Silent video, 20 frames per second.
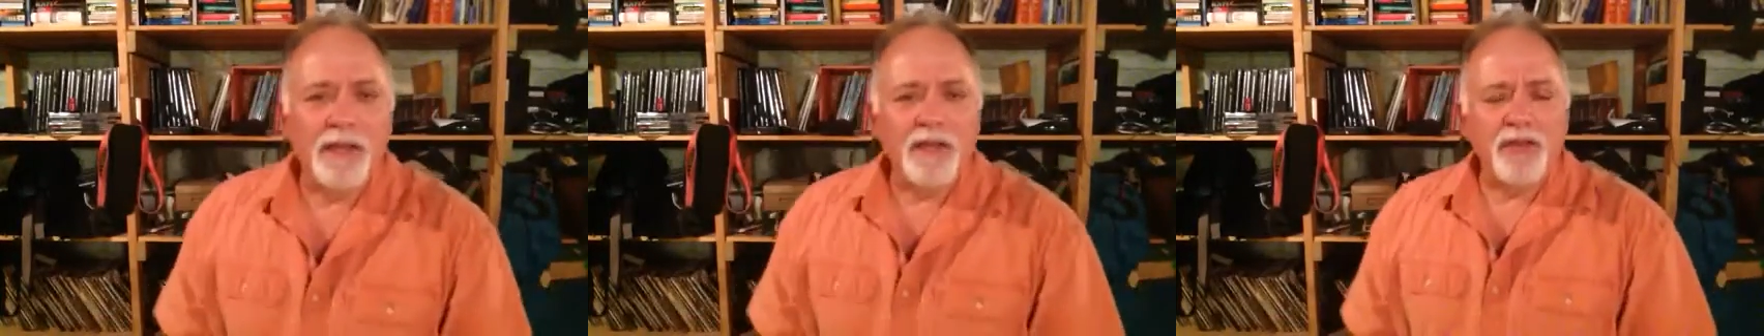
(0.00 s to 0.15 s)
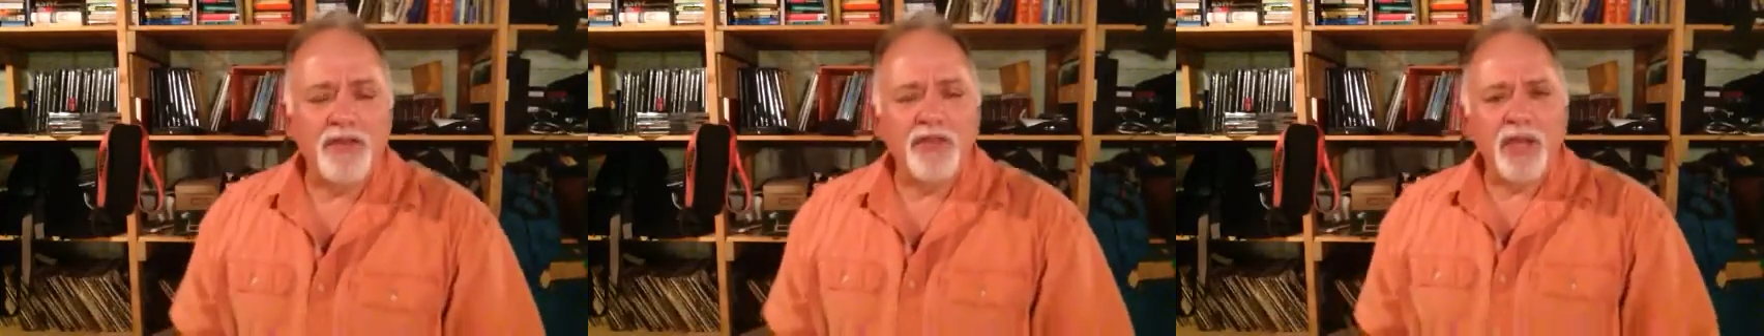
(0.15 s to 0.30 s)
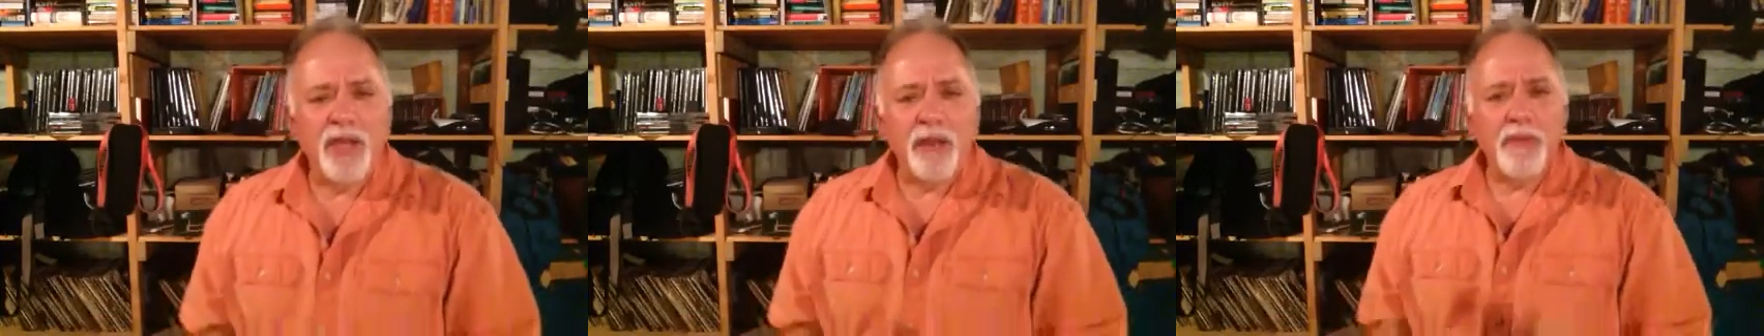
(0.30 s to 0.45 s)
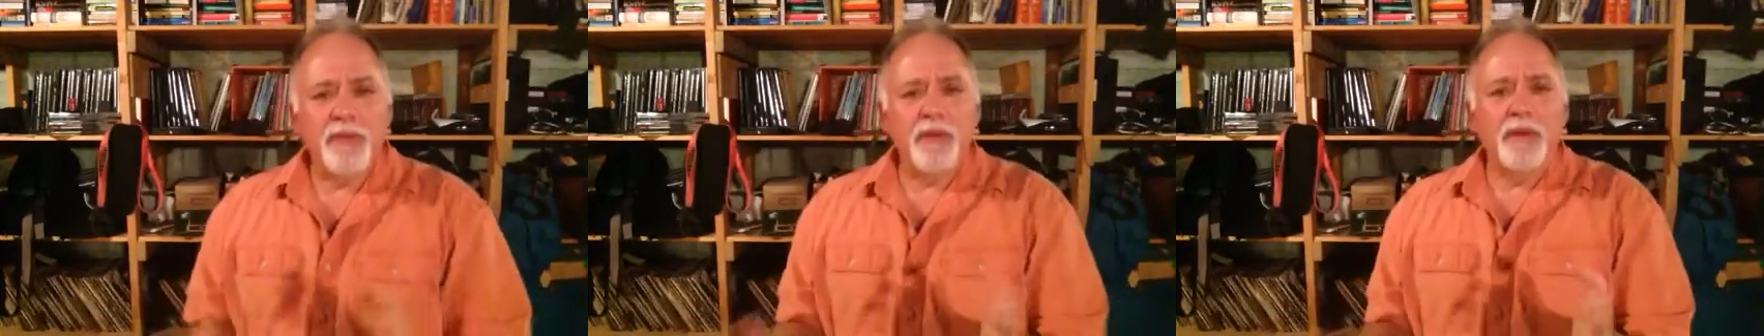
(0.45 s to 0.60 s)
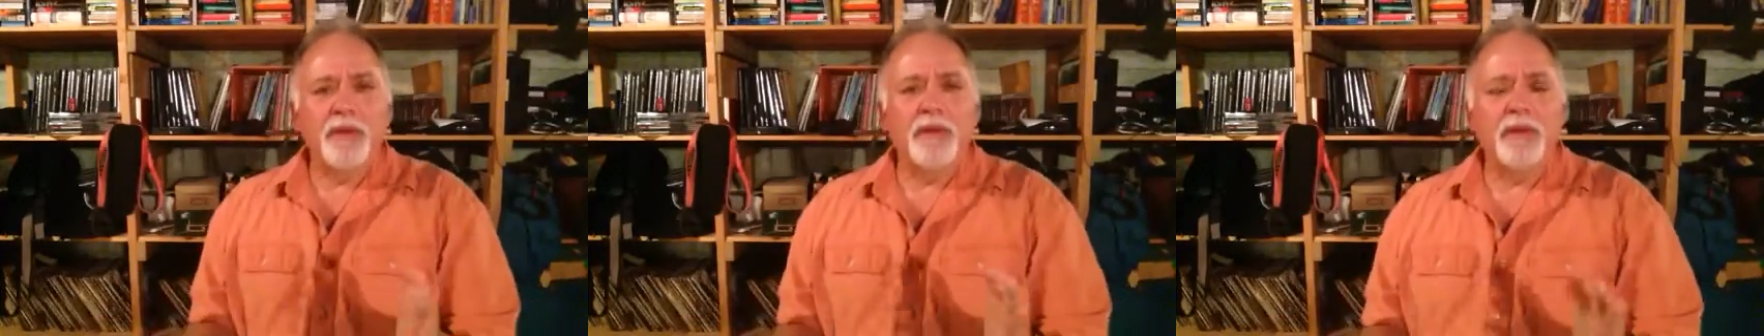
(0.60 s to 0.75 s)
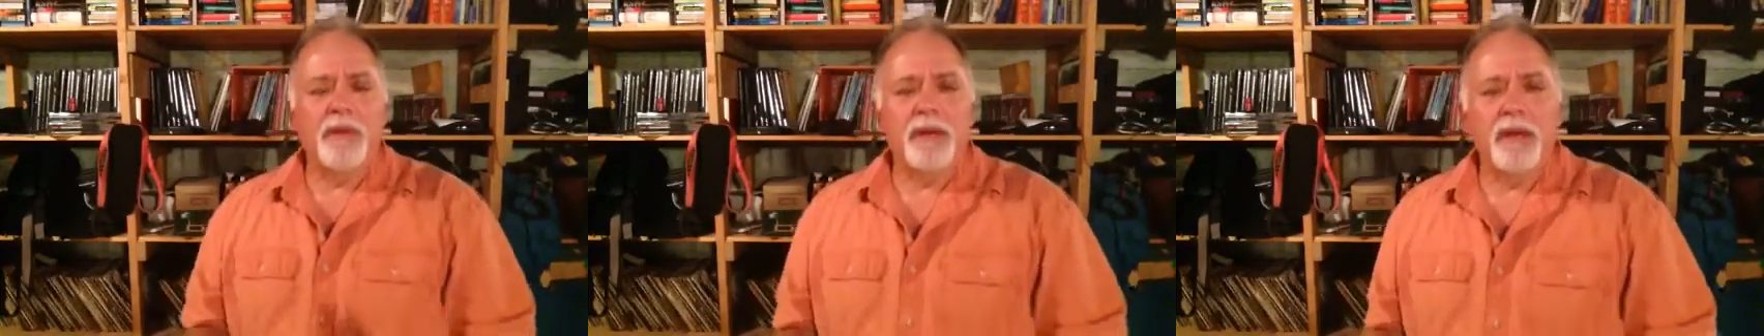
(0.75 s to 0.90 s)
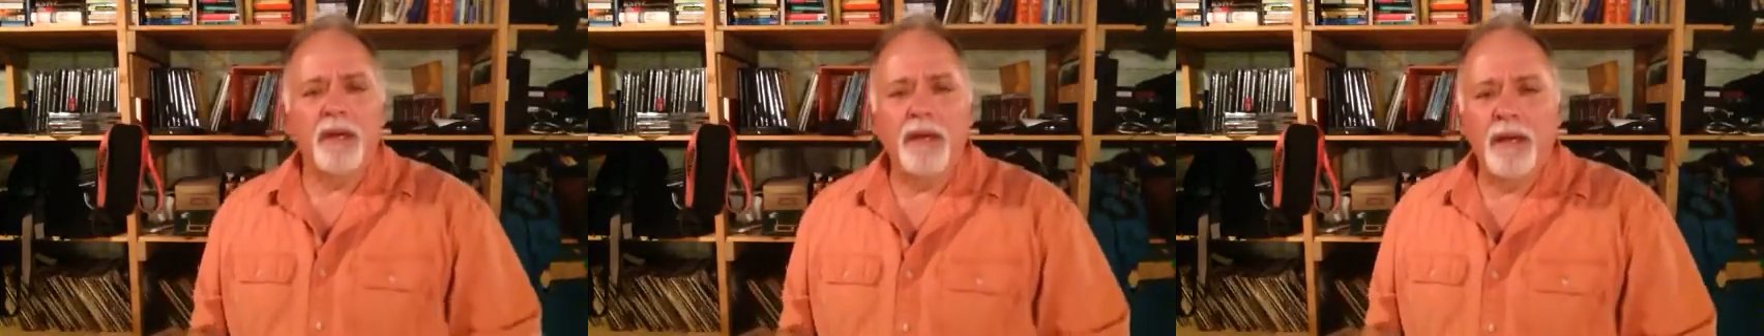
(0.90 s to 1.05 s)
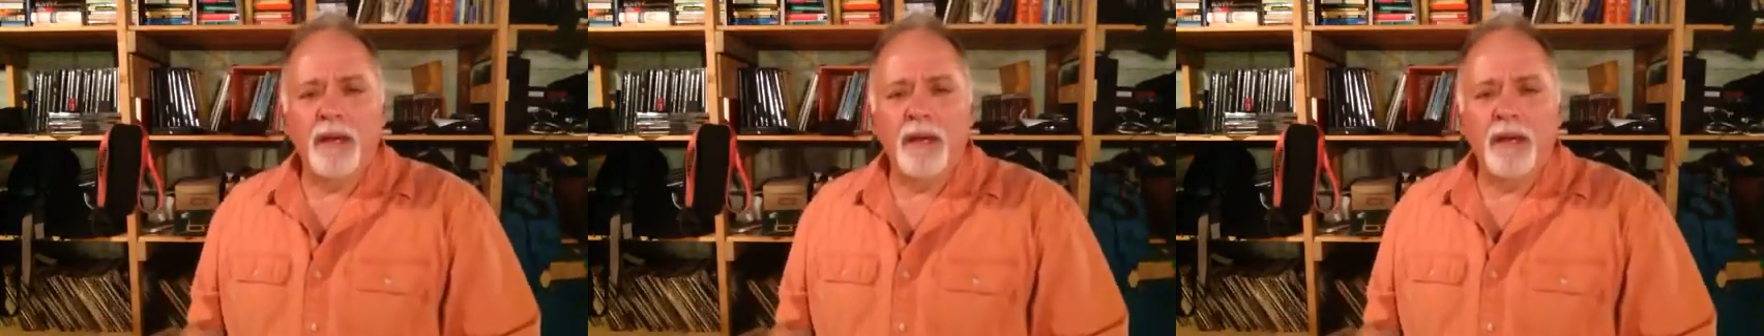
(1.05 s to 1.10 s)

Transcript: like to share with you